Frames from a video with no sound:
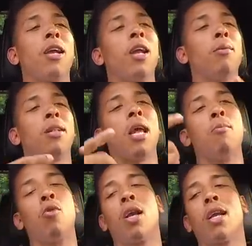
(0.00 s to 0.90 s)
I cared about
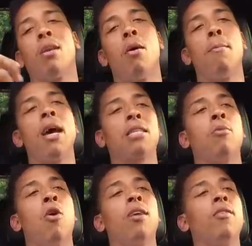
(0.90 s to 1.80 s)
that more than I cared about
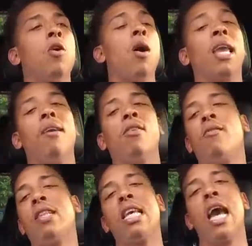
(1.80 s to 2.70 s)
basketball, even though I gave it
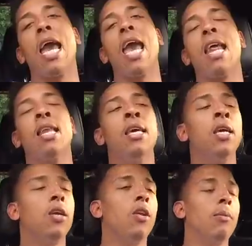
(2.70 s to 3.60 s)
everything I had.
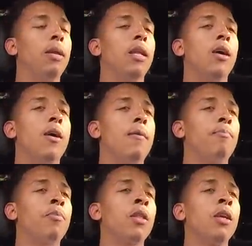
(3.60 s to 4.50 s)
You know what I mean? Um,